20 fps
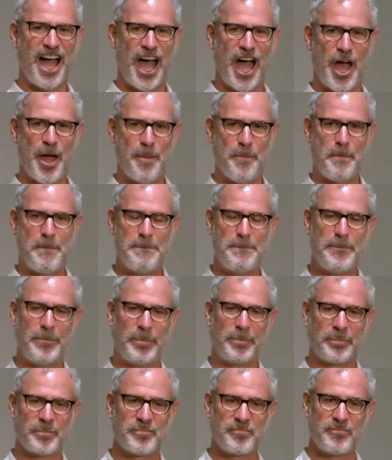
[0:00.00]
um,
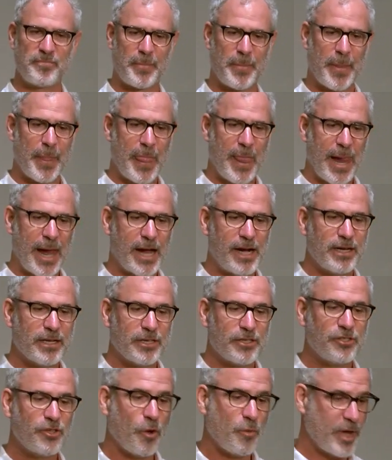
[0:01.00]

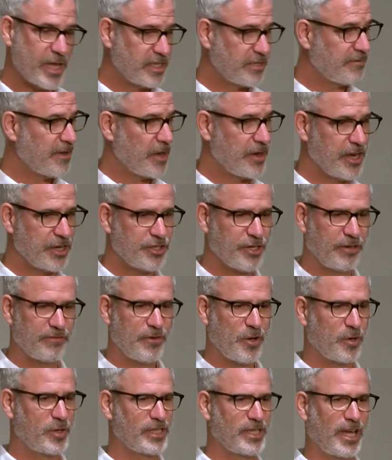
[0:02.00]
so we as a foundation are
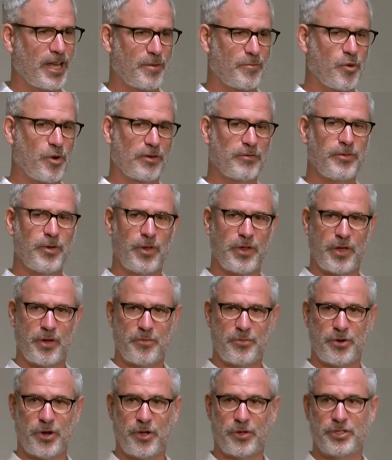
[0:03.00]
focusing on a portfolio
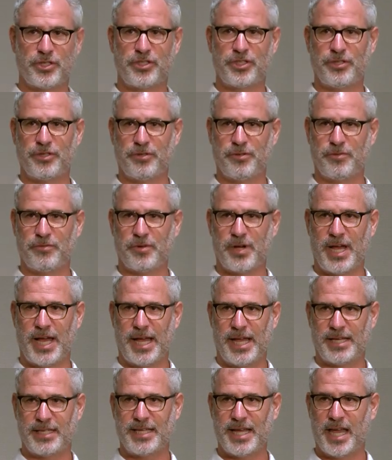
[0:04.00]
approach to
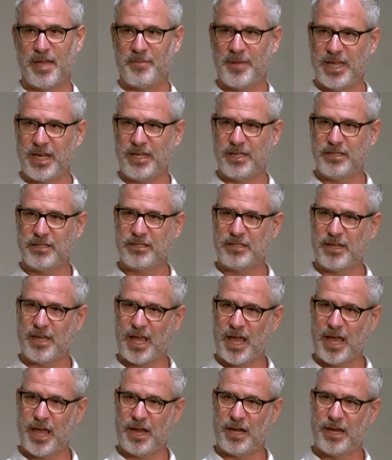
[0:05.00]
uh, diabetes
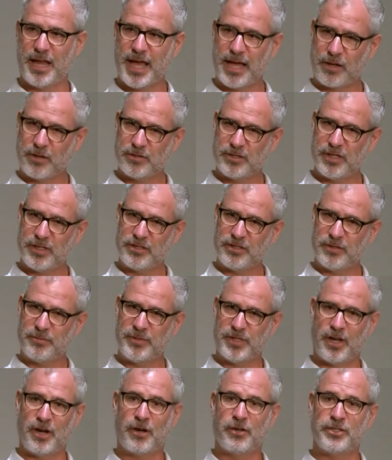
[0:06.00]
and
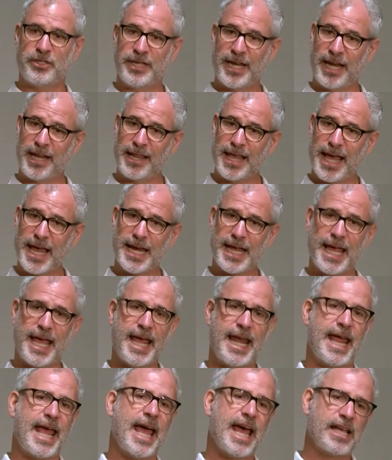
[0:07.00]
ecosystems and understanding that.
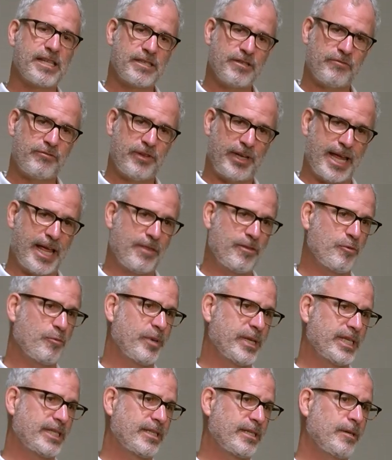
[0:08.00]
And as a
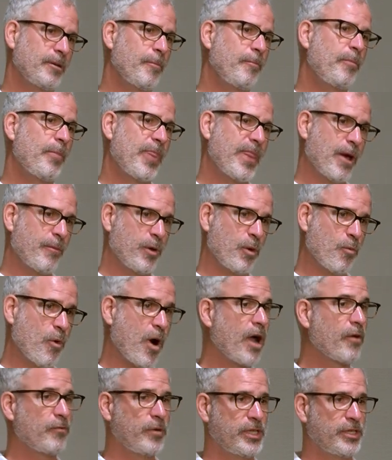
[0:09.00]
philanthropist, that we
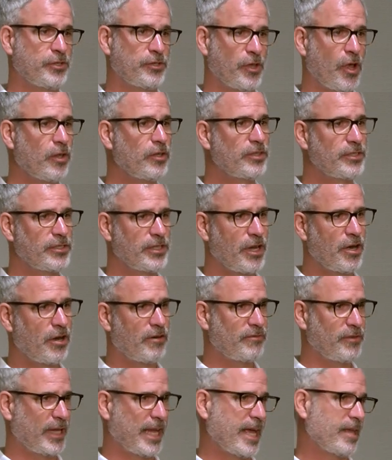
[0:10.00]
want results in our
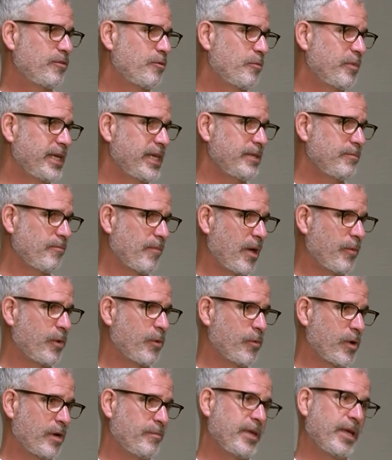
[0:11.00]
philanthropy and we
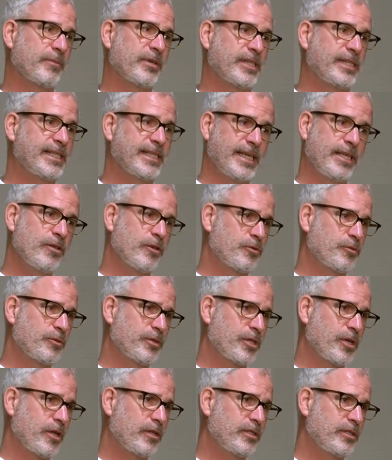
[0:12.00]
want to be able to see those
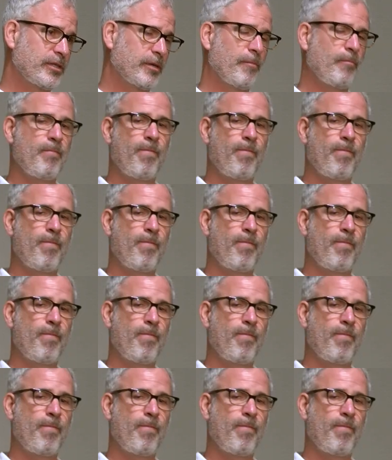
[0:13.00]
results,